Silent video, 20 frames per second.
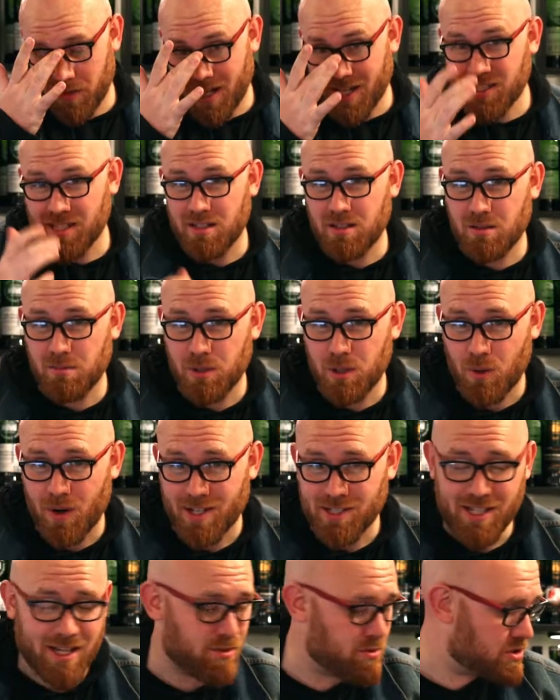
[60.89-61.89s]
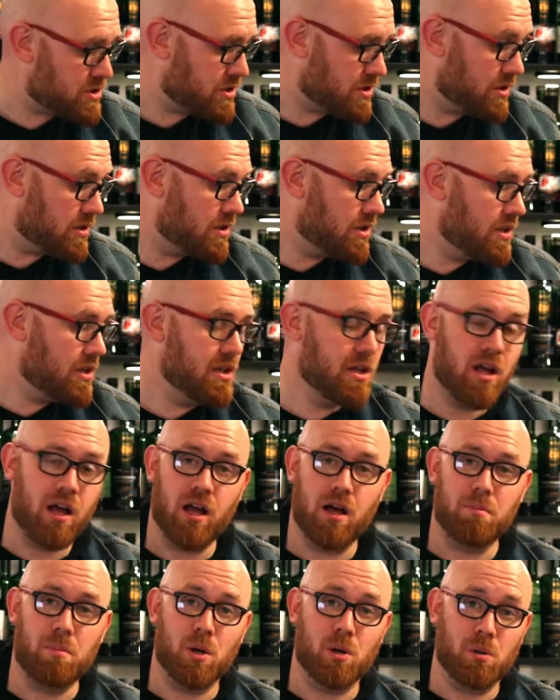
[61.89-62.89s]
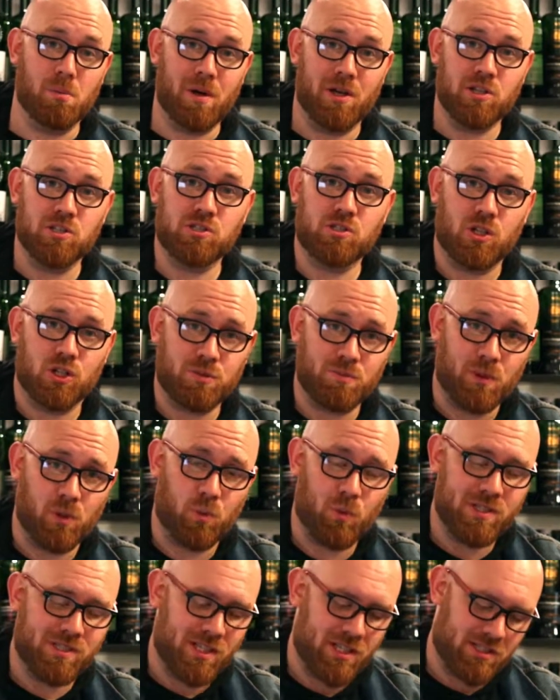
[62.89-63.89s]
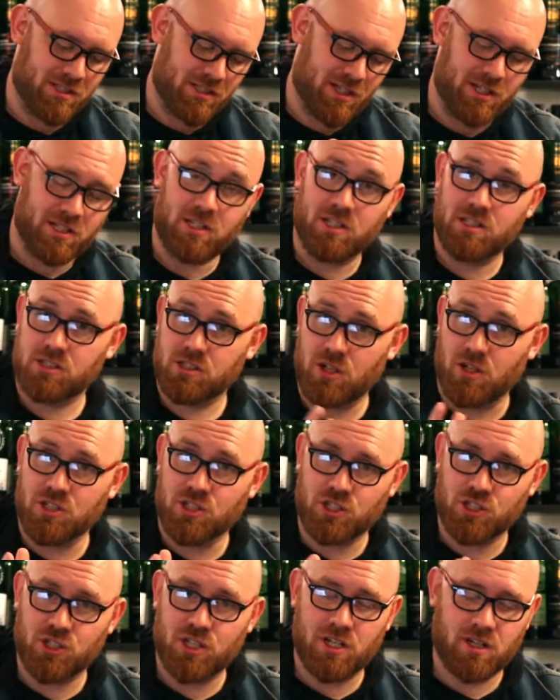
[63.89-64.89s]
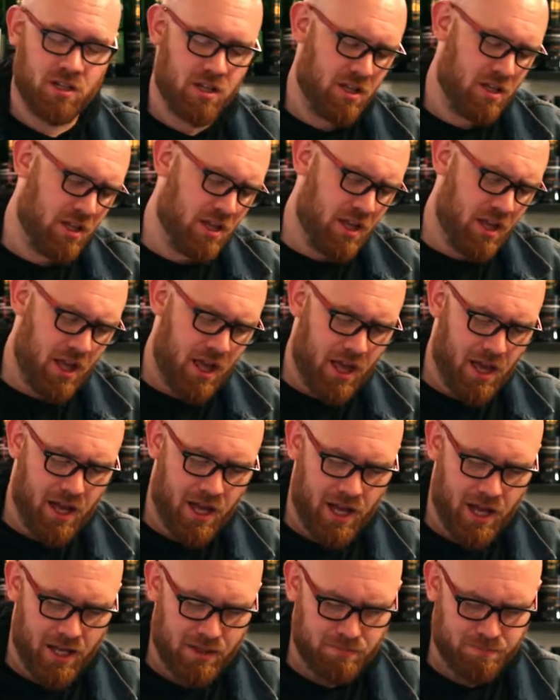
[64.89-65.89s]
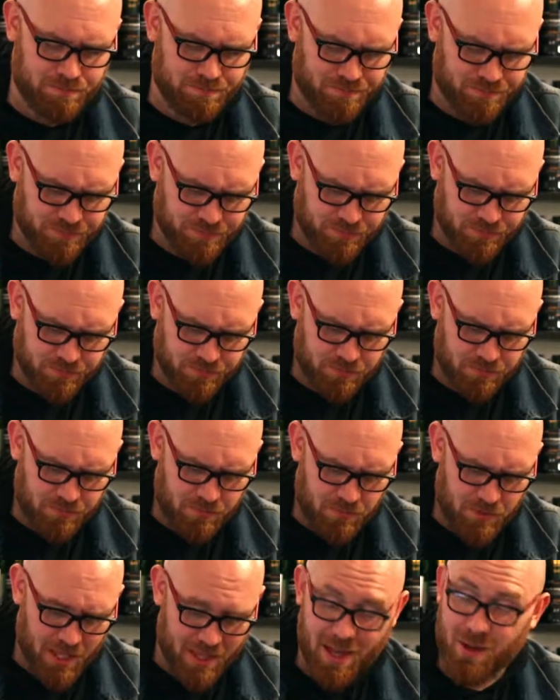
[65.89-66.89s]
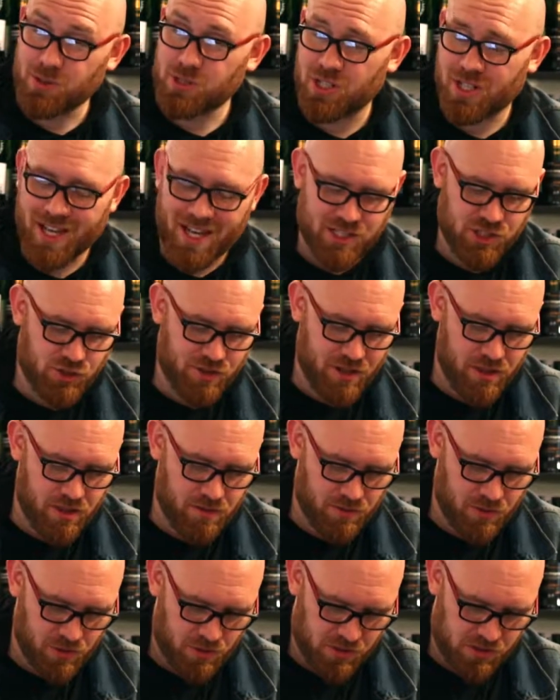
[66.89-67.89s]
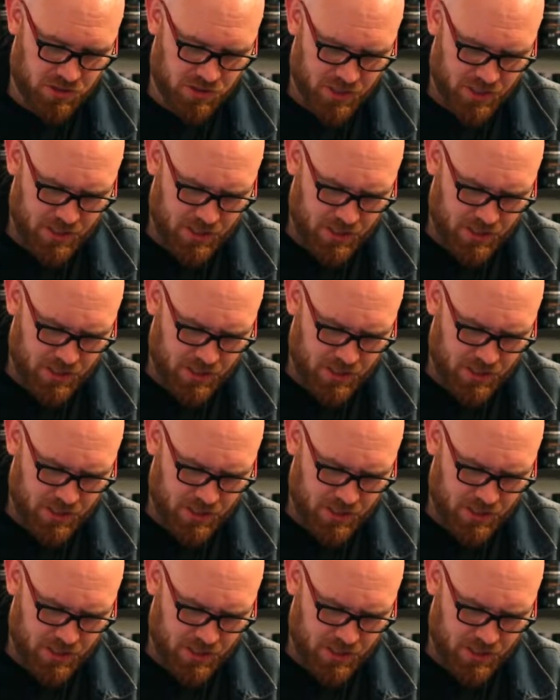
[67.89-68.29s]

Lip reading: SNWS outturn, bottled by the Scotch Malt Whisky Society, a Scottish gin. And that was a cask strength, of course.